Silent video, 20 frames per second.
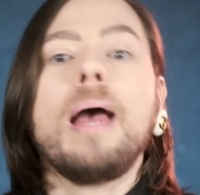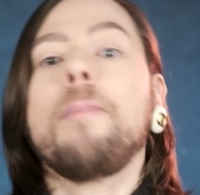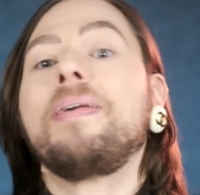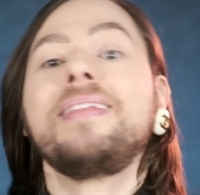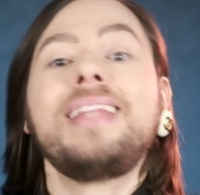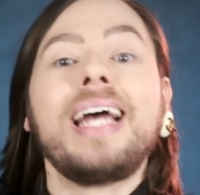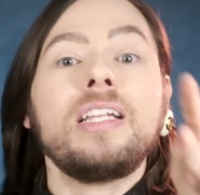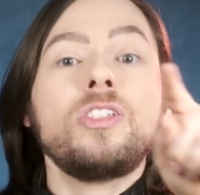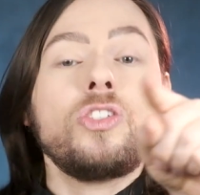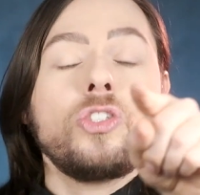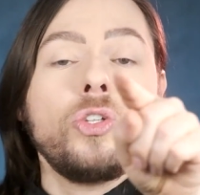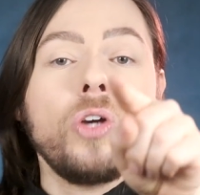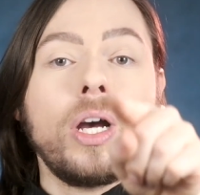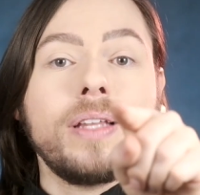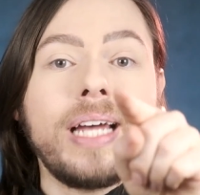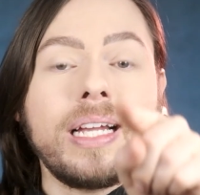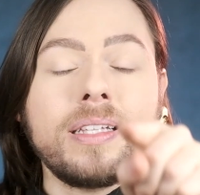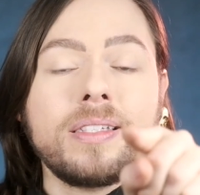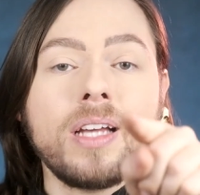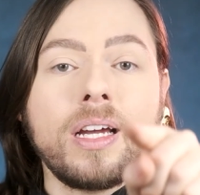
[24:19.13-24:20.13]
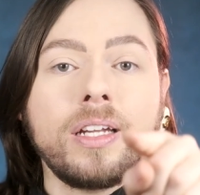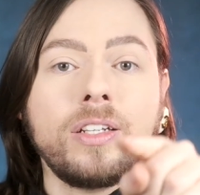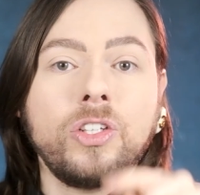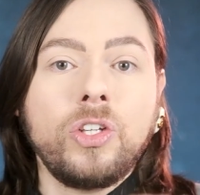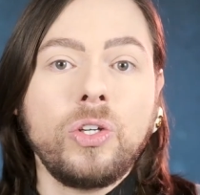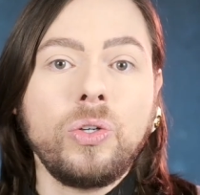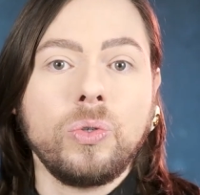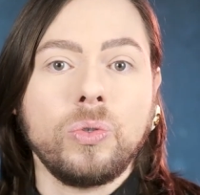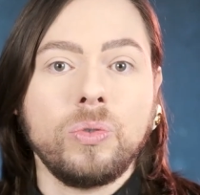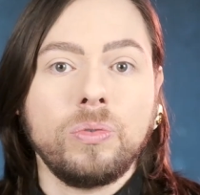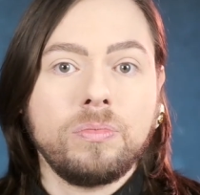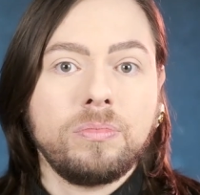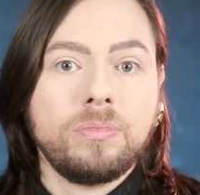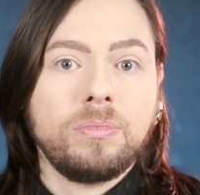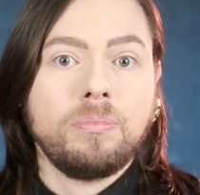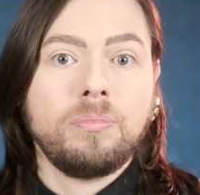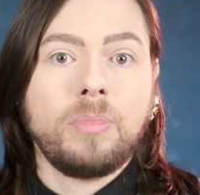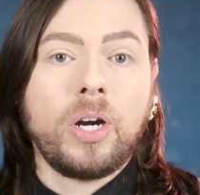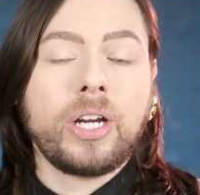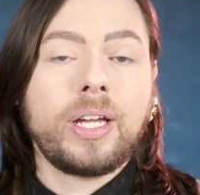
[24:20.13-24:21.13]
But that's on you,
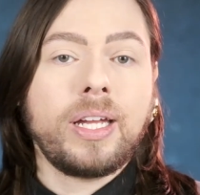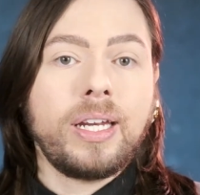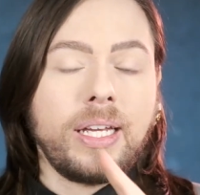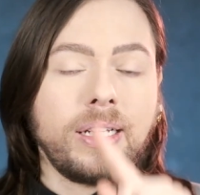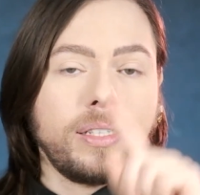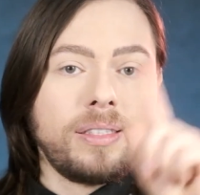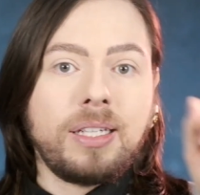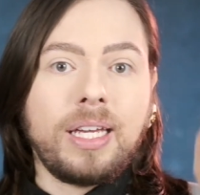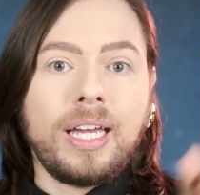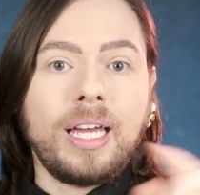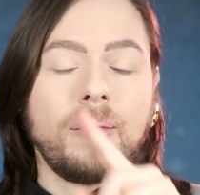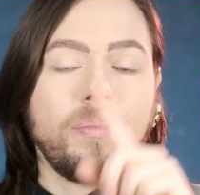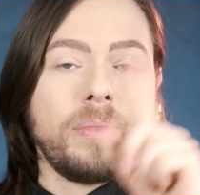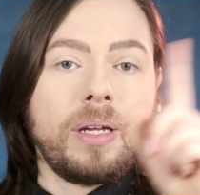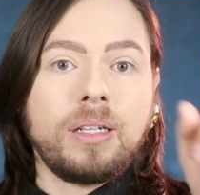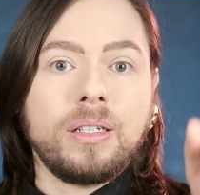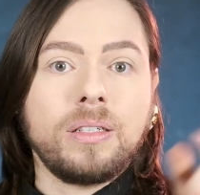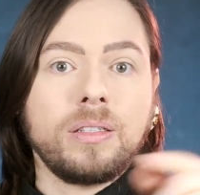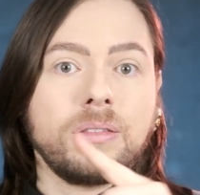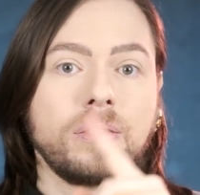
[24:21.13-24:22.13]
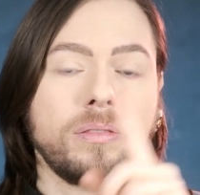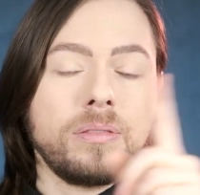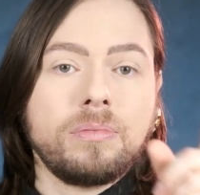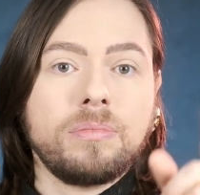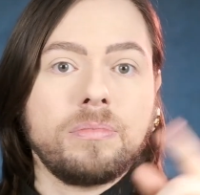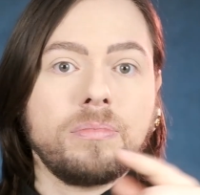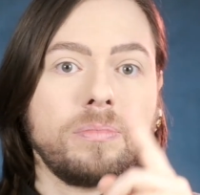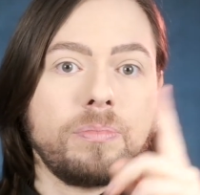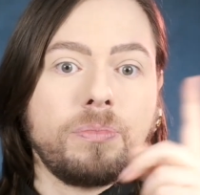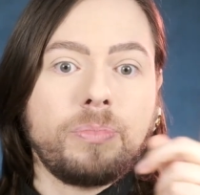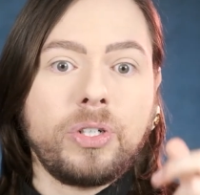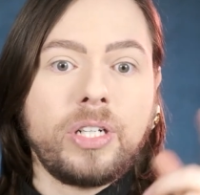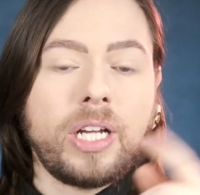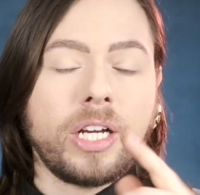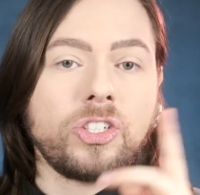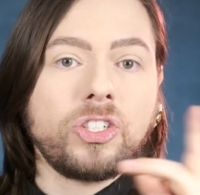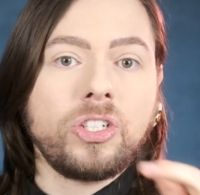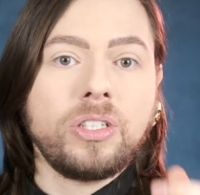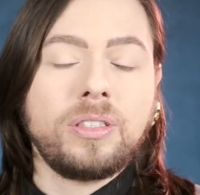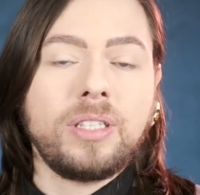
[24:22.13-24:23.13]
marketing team and
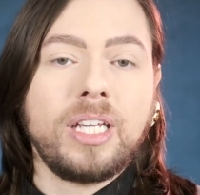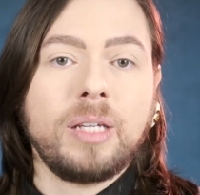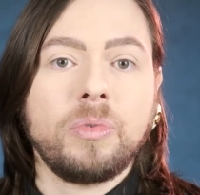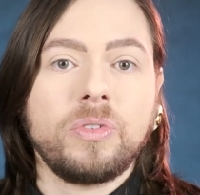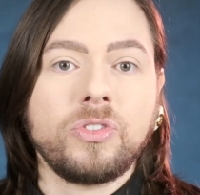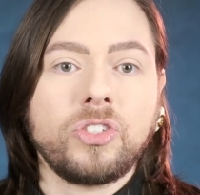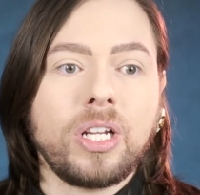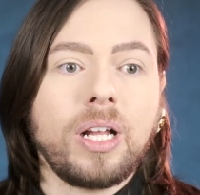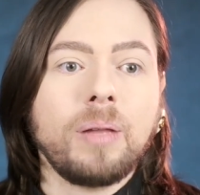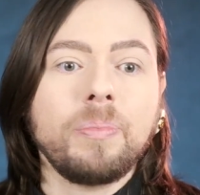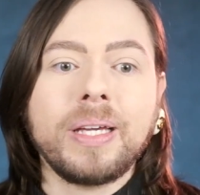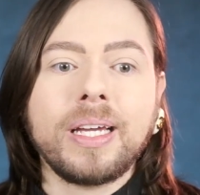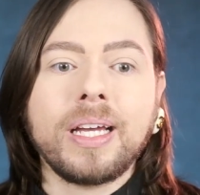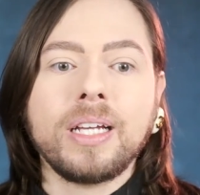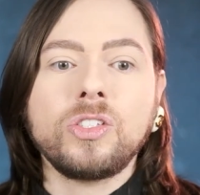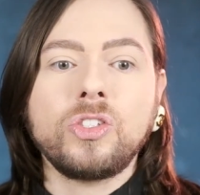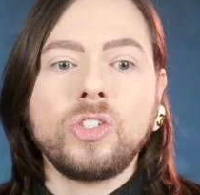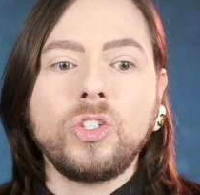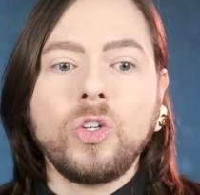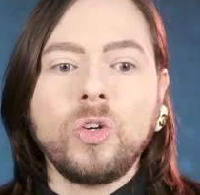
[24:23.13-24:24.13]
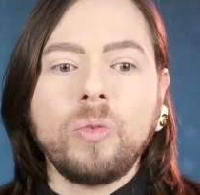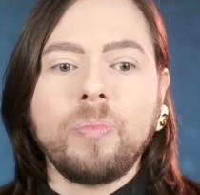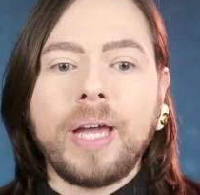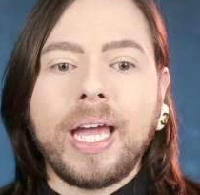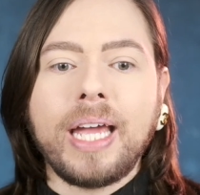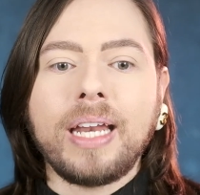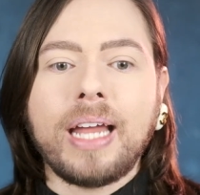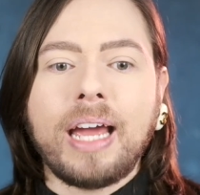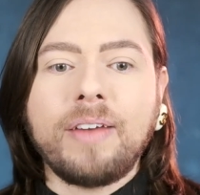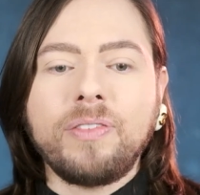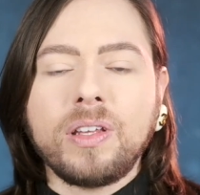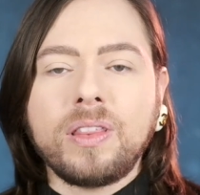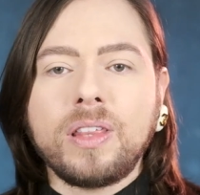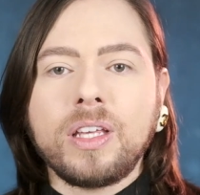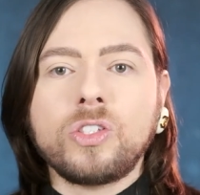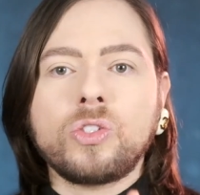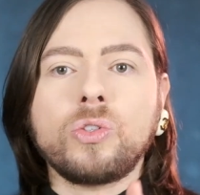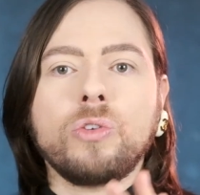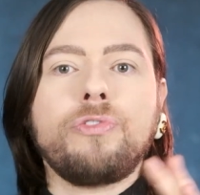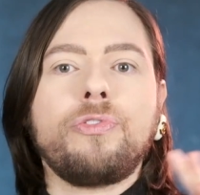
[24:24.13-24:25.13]
production team of Chanel, because you made
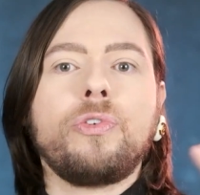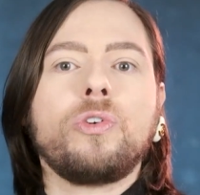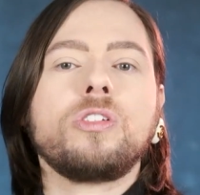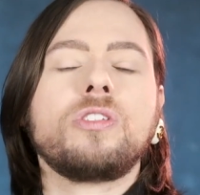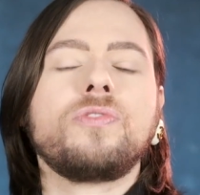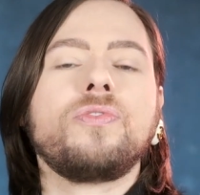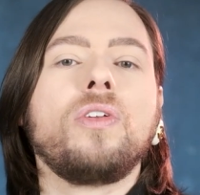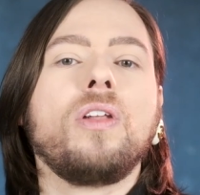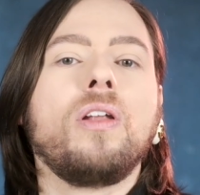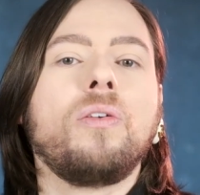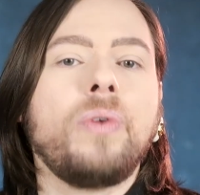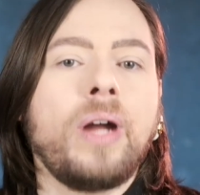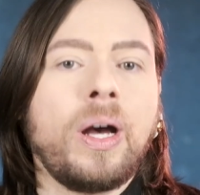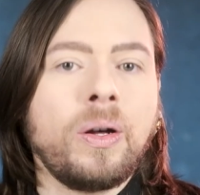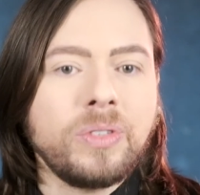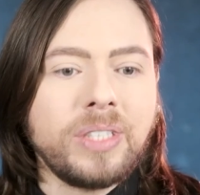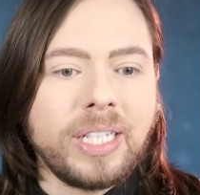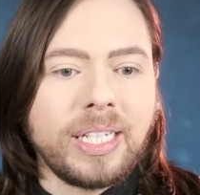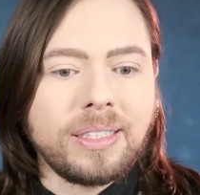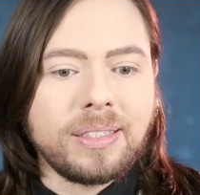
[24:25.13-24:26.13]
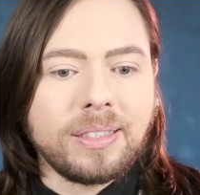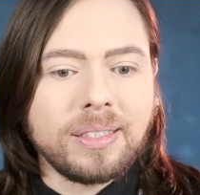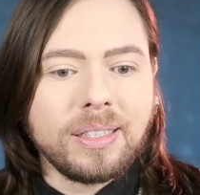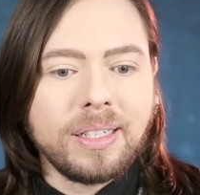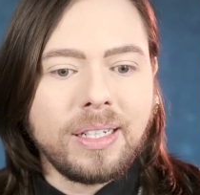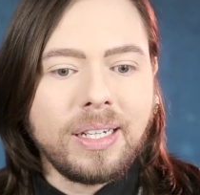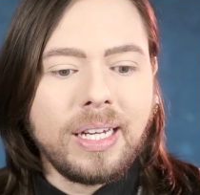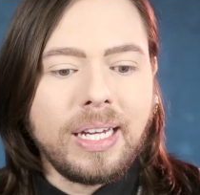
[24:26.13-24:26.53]
everything so forceful around it